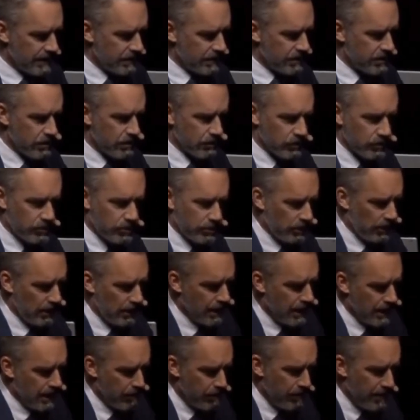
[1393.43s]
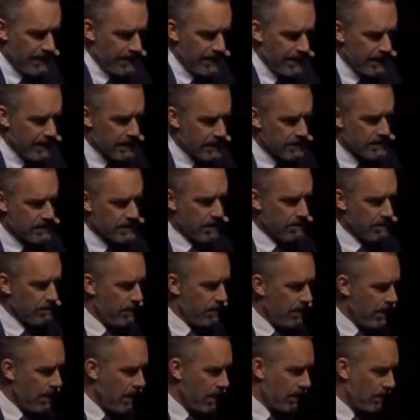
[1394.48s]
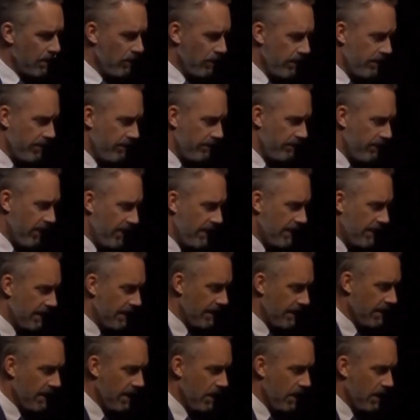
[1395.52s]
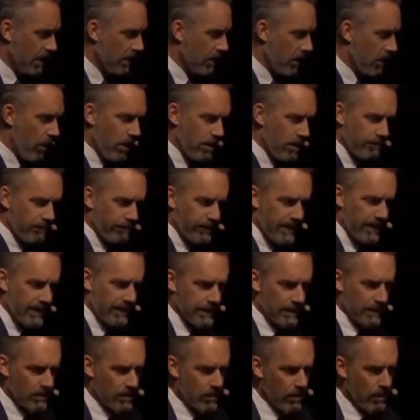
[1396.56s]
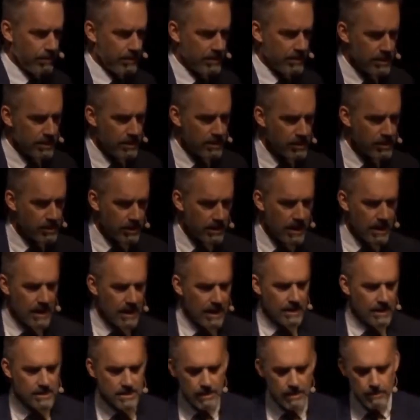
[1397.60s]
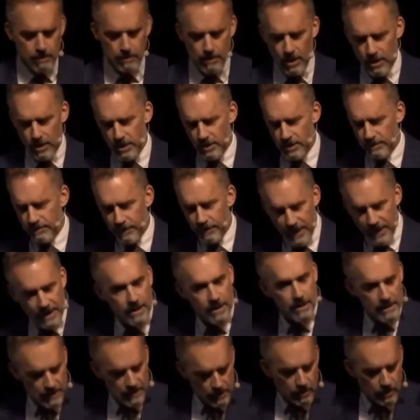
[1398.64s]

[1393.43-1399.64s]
social being, and some are going to find it in conflict and competition, and some are going to find it in